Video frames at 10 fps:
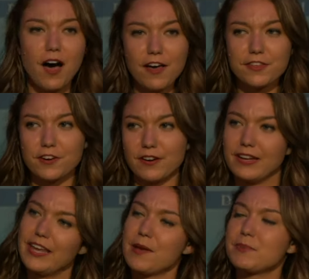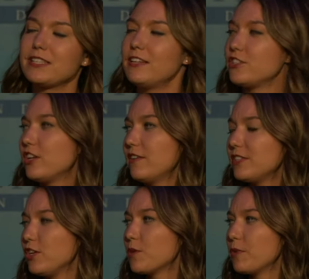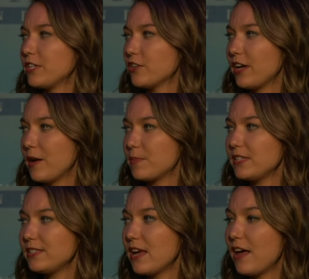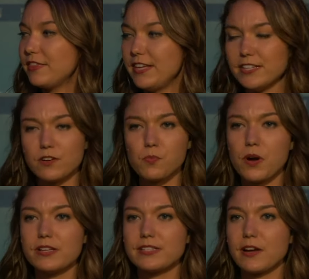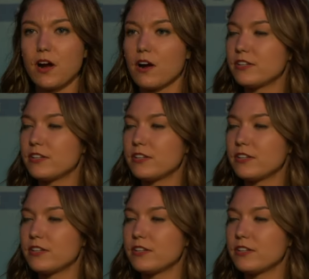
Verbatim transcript: other campus initiatives that you could bring to your campus. Uh, these are ones that are